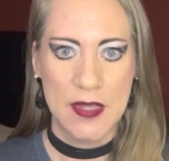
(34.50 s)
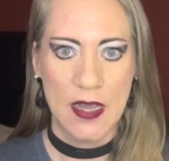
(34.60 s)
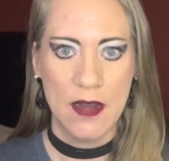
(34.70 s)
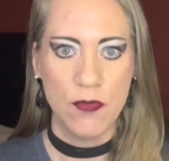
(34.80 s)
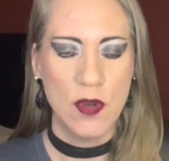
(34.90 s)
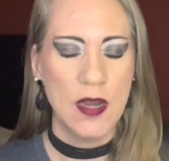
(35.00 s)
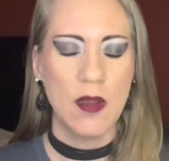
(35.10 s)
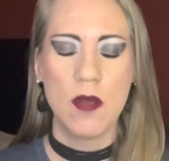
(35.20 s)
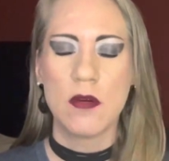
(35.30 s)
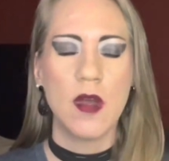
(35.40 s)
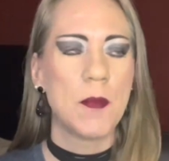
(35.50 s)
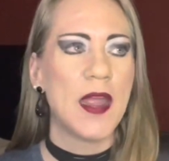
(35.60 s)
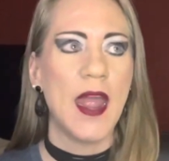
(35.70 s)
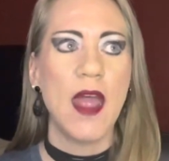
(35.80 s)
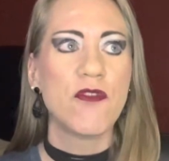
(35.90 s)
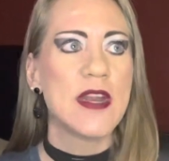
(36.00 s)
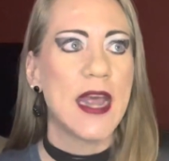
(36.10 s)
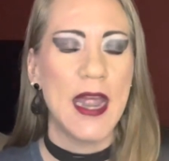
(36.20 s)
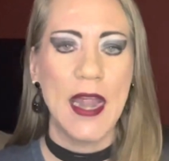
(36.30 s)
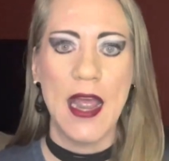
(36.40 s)
every I mean, every
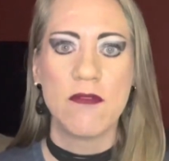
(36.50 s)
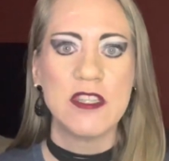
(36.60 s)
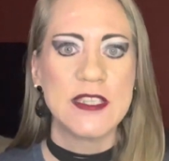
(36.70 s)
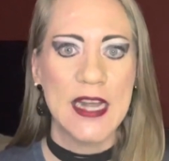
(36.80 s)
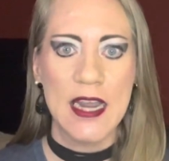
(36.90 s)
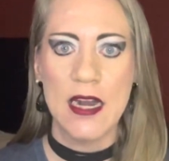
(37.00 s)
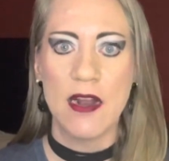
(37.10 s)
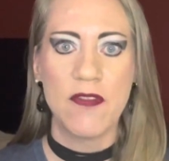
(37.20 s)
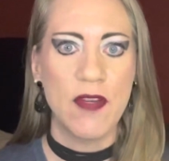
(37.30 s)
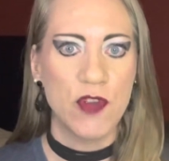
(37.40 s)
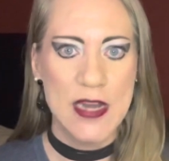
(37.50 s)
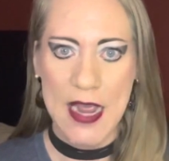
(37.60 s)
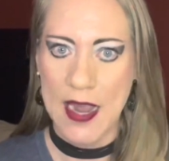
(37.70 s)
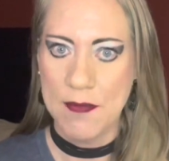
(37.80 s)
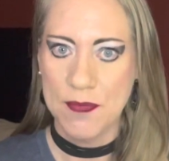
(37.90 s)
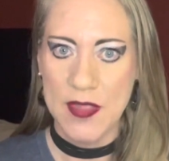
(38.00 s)
day, every second of every day.